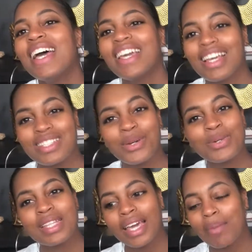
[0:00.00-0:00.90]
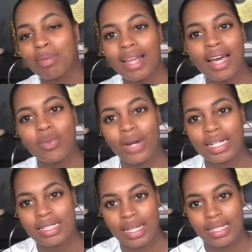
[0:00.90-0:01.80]
yeah, so it was a blind
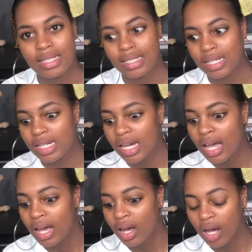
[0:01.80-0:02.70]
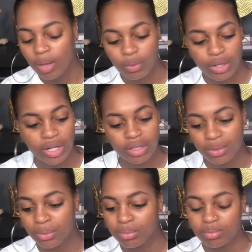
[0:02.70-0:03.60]
wine tasting where
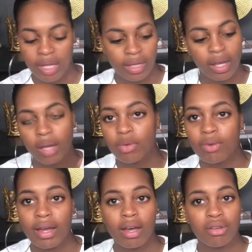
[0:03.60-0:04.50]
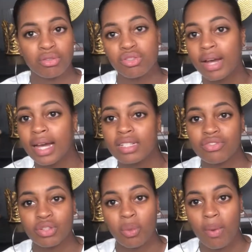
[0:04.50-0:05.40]
they came around, you tried
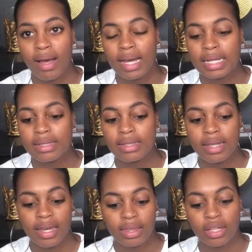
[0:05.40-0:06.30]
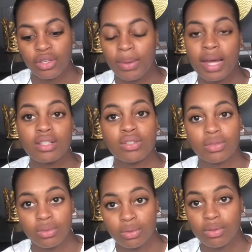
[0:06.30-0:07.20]
different wines, and then you had
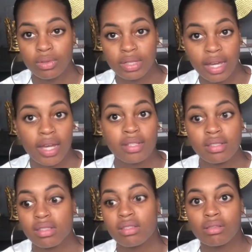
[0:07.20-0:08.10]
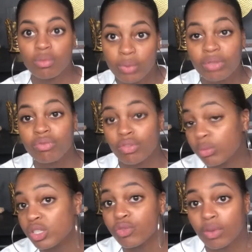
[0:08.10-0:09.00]
to guess
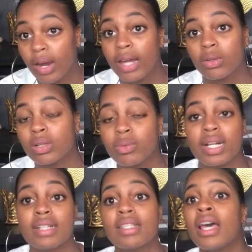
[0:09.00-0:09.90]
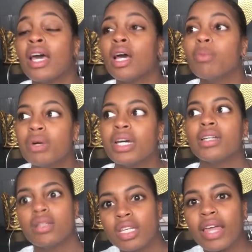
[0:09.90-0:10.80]
which varietal it was. But
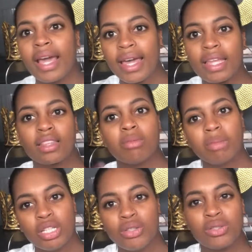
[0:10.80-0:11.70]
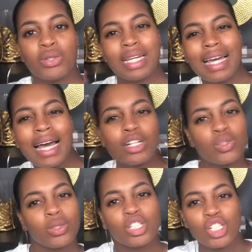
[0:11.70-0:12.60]
they had like their menu, so you can kind of
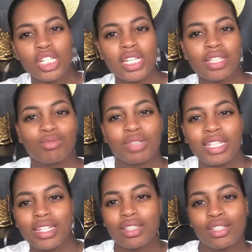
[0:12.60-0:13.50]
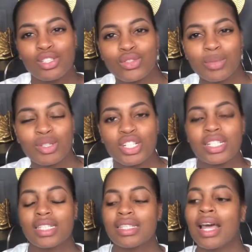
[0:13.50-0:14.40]
sort of cheat and read the
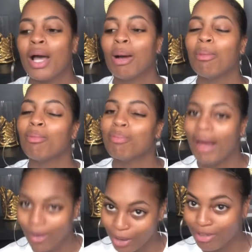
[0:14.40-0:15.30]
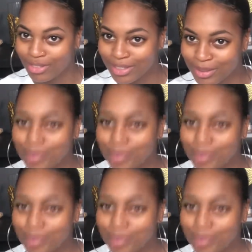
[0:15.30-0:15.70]
descriptions. However,